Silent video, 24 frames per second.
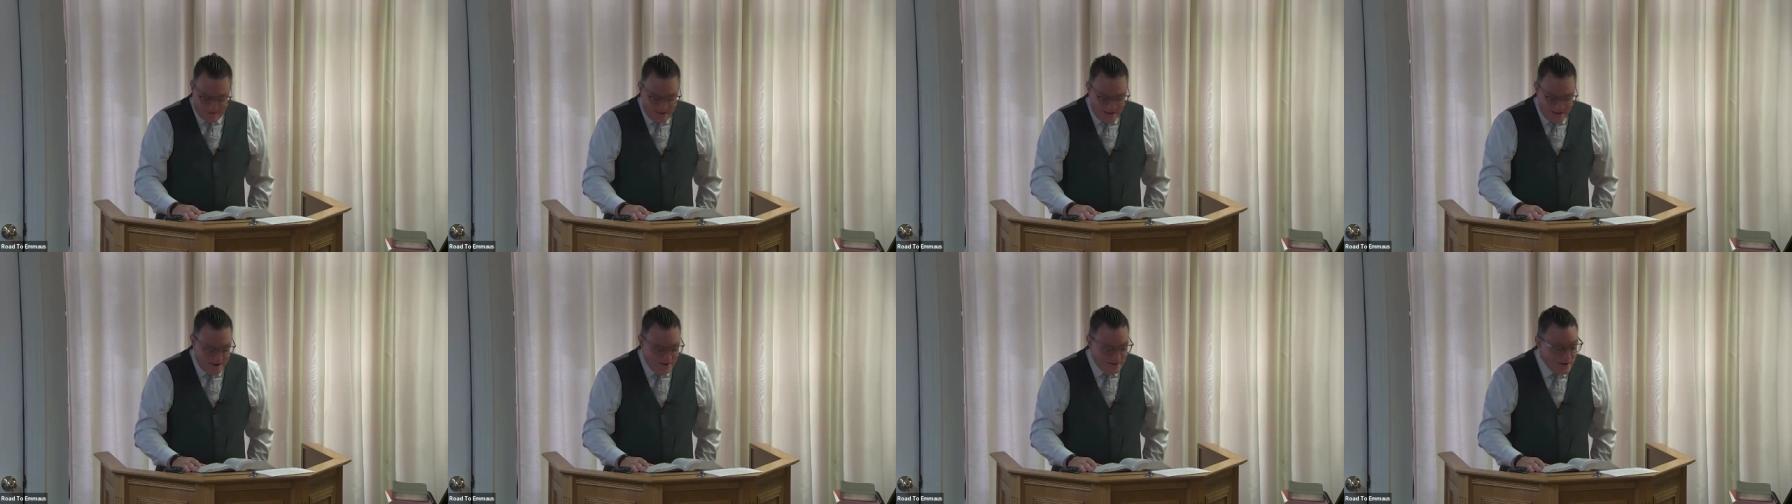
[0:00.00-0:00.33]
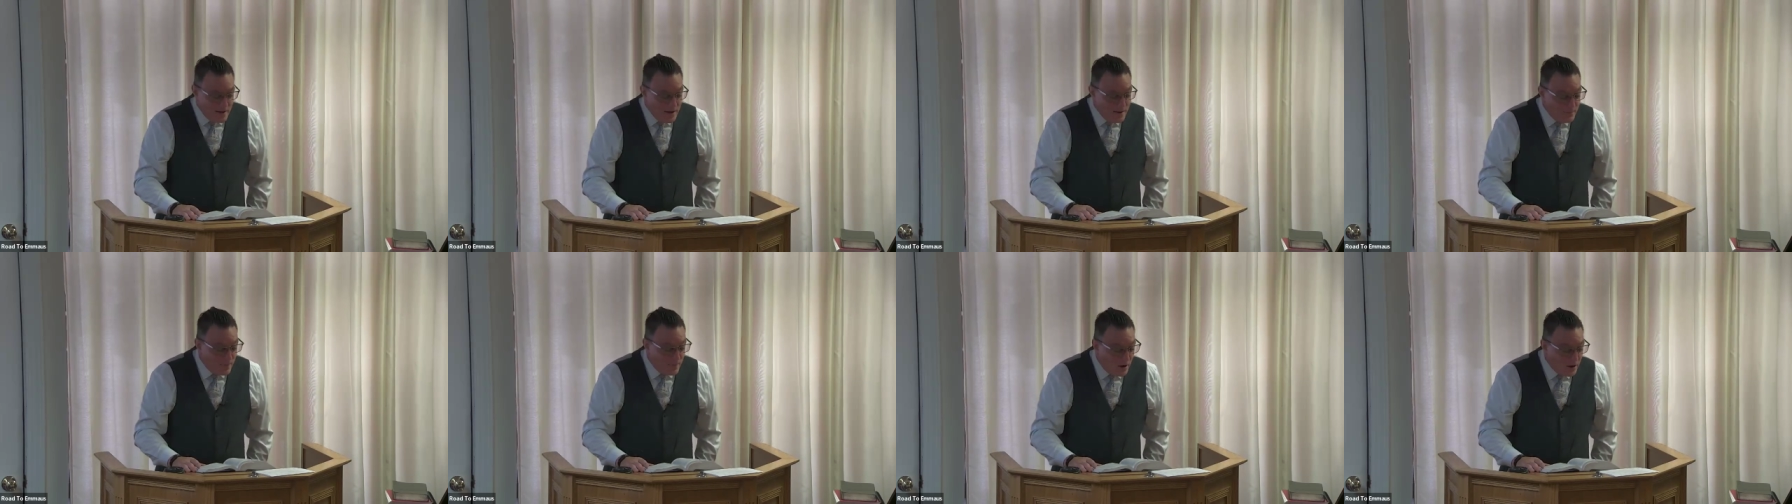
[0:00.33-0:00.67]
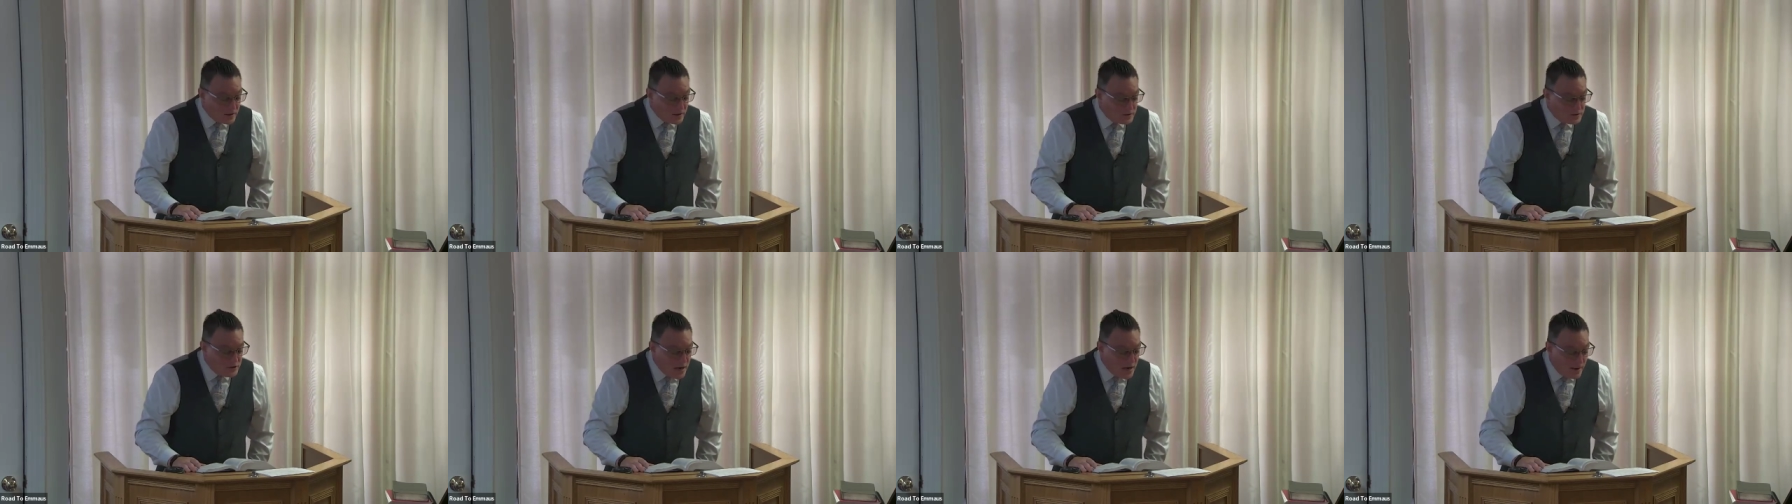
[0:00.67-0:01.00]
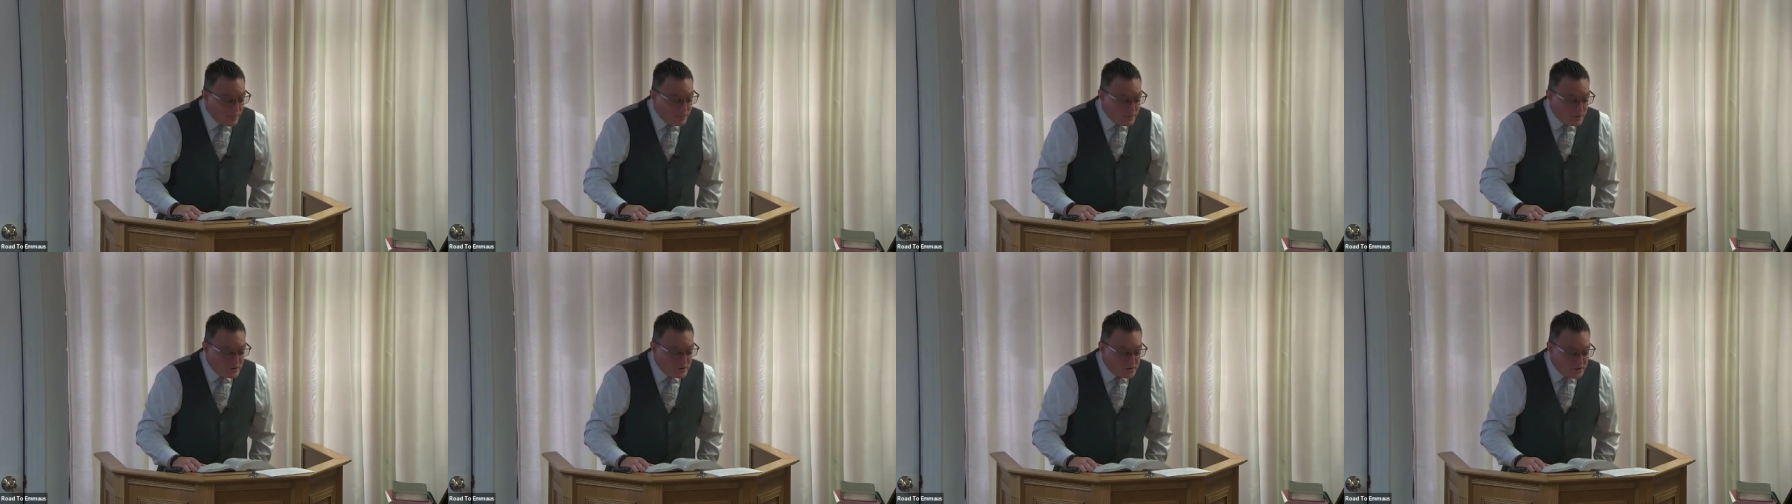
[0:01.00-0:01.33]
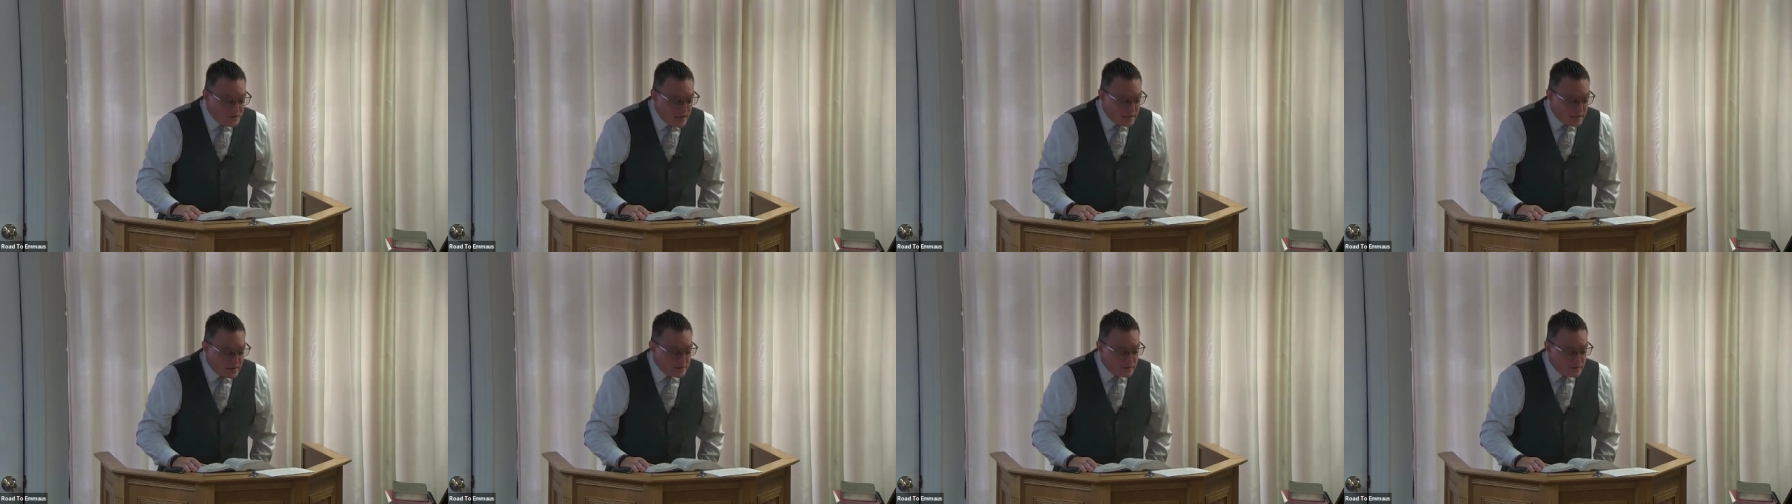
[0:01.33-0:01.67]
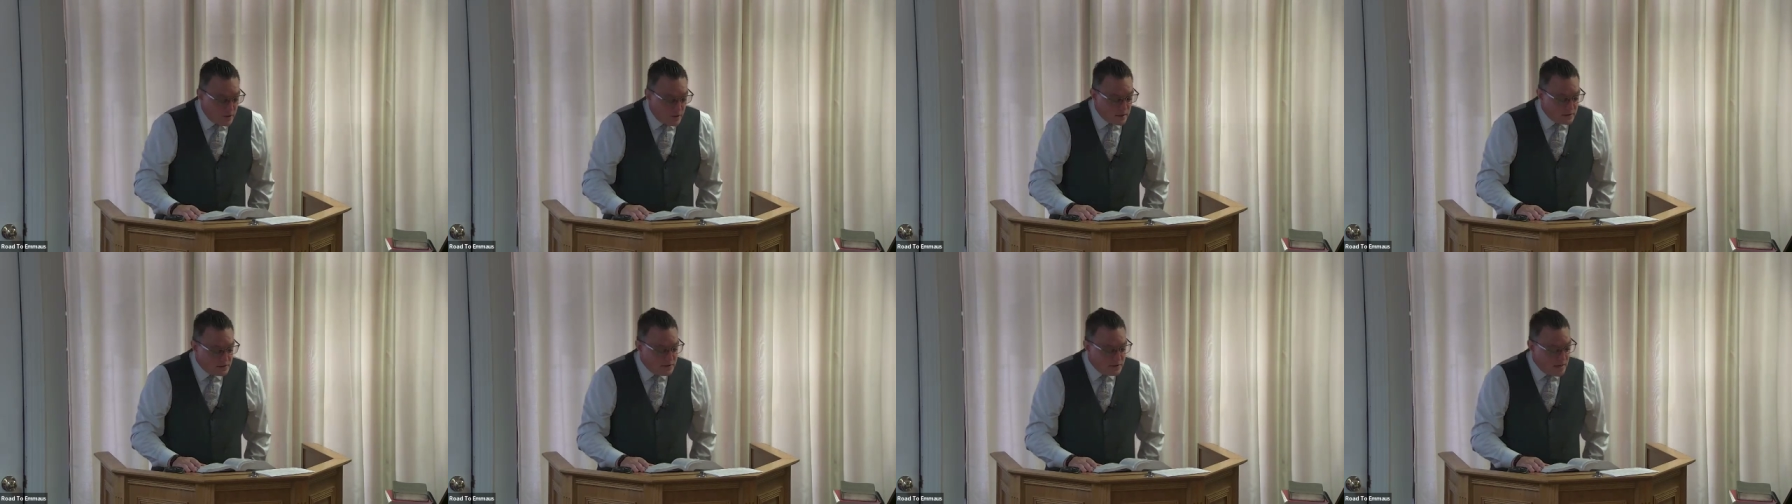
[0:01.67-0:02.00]
Okay, Mark chapter
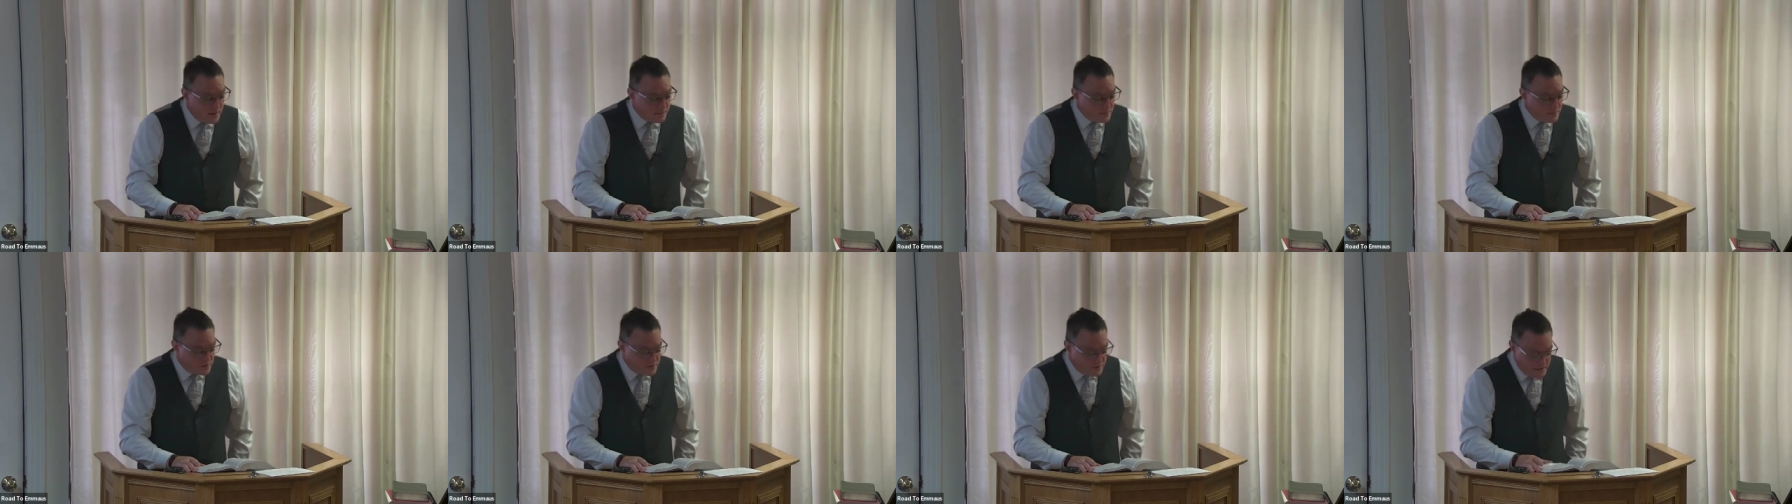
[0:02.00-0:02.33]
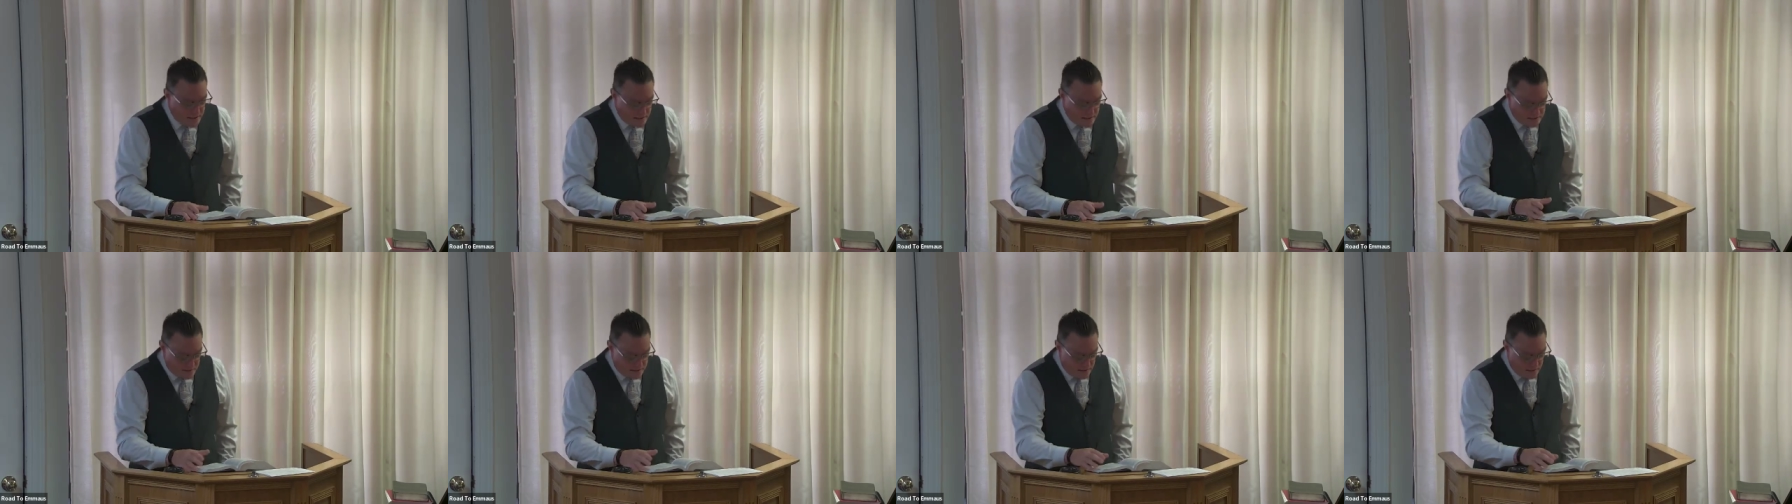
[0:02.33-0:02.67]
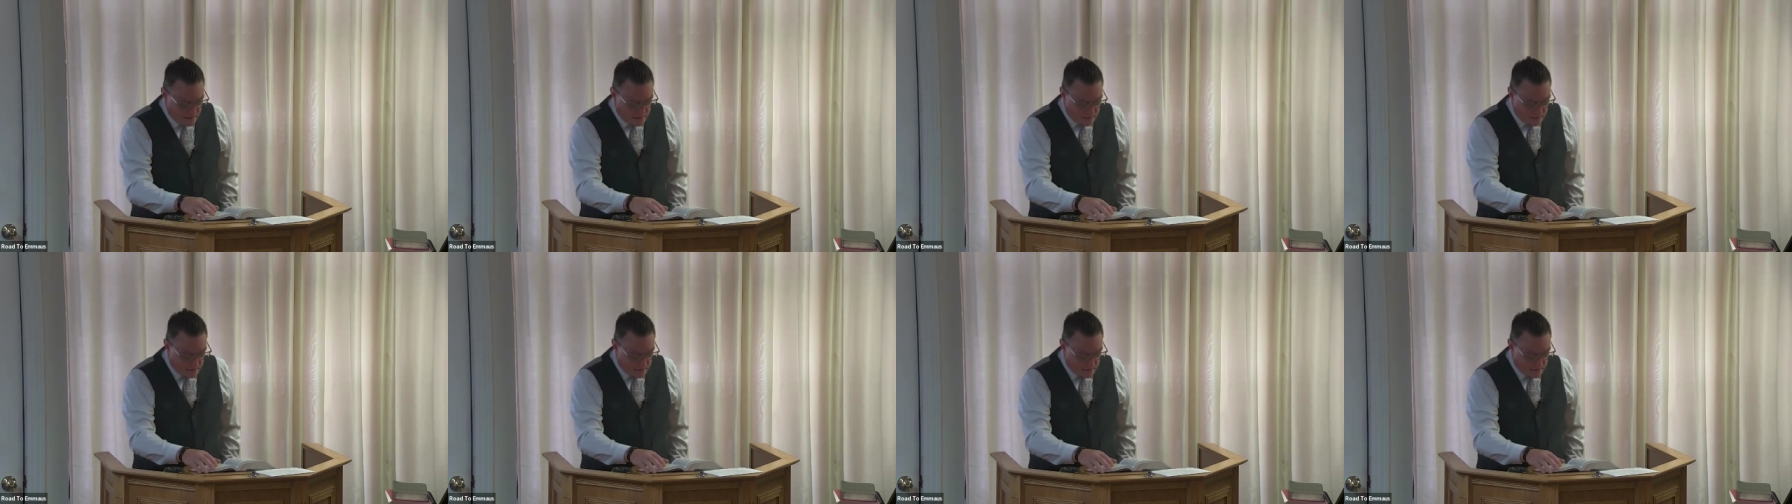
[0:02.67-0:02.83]
6. Mark chapter 6, and